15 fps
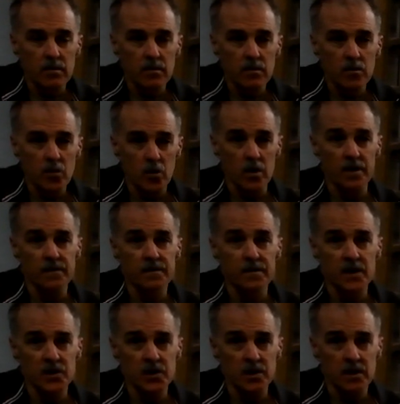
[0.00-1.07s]
more
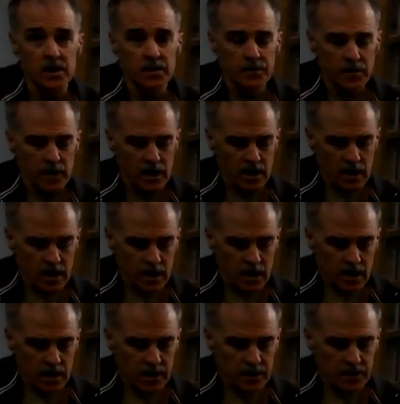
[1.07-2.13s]
efficient.
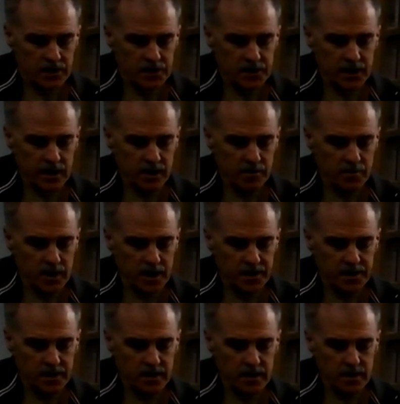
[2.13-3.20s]
Second
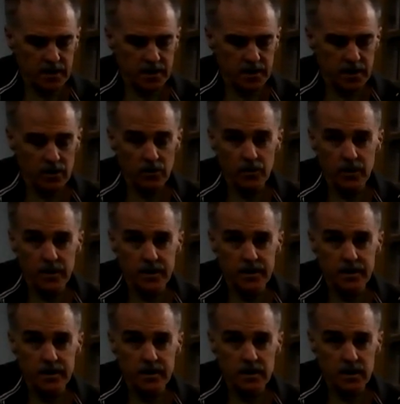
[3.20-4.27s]
method to deal
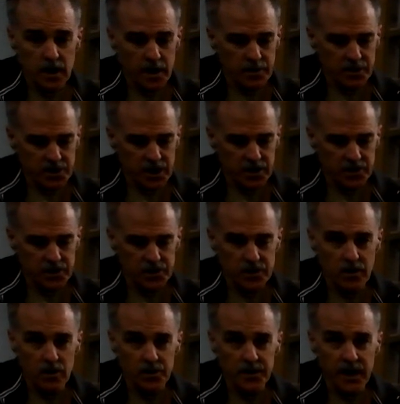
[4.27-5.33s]
with climate change is
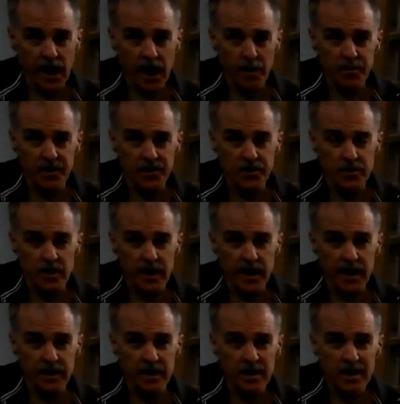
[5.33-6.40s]
called cap and
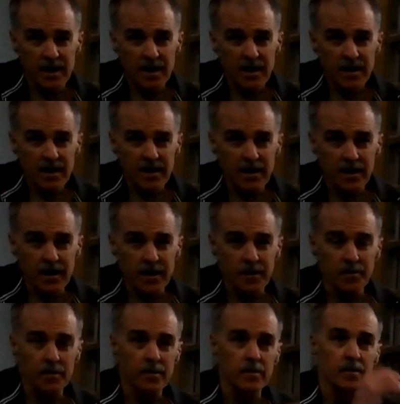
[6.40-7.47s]
trade.
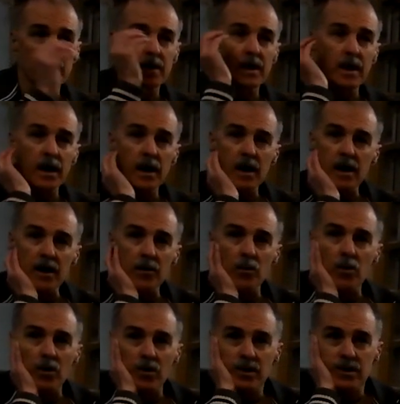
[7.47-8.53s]
I
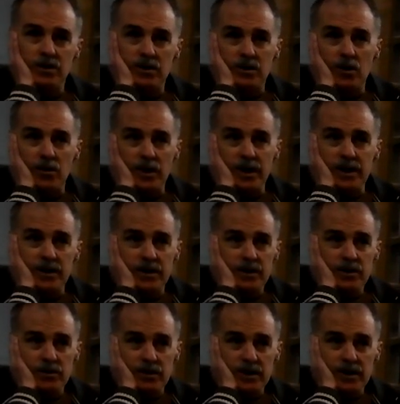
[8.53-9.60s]
won't go
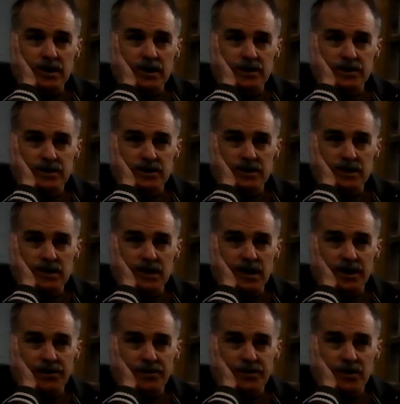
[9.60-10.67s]
into it. It's
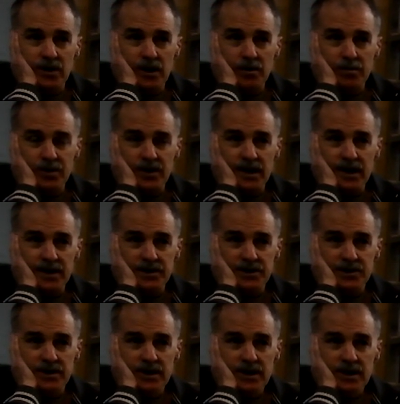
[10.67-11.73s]
kind of
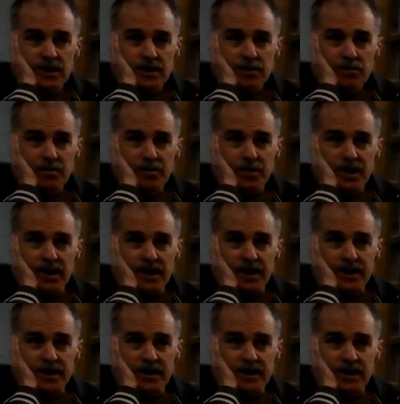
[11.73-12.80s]
complex,
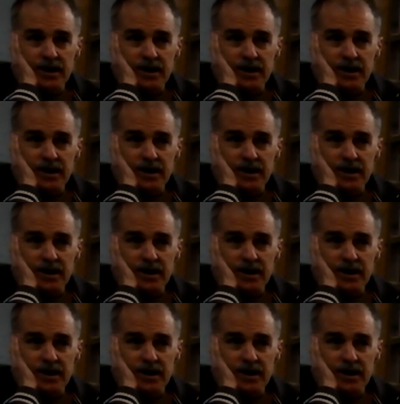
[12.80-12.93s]
but